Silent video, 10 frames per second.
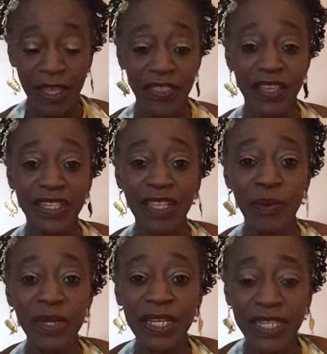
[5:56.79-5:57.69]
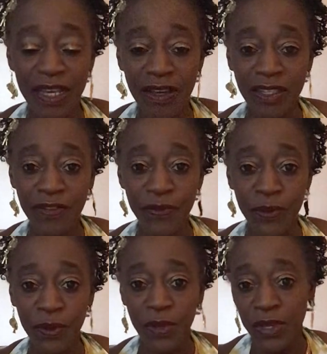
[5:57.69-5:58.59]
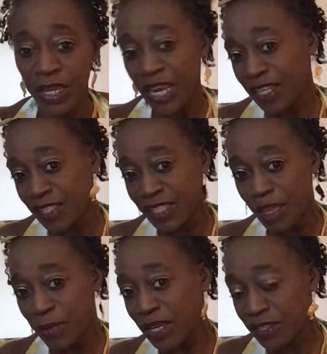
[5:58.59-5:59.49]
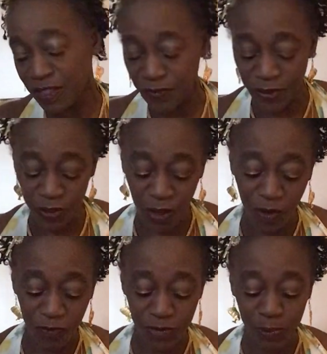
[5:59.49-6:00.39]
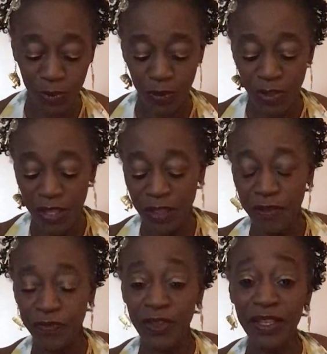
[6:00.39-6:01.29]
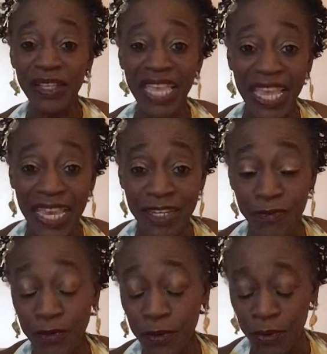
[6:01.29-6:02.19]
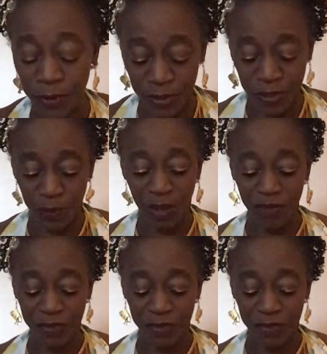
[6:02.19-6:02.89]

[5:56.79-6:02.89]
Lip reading: things that we need to ask for, anything that makes us feel comfortable, feel cared for, while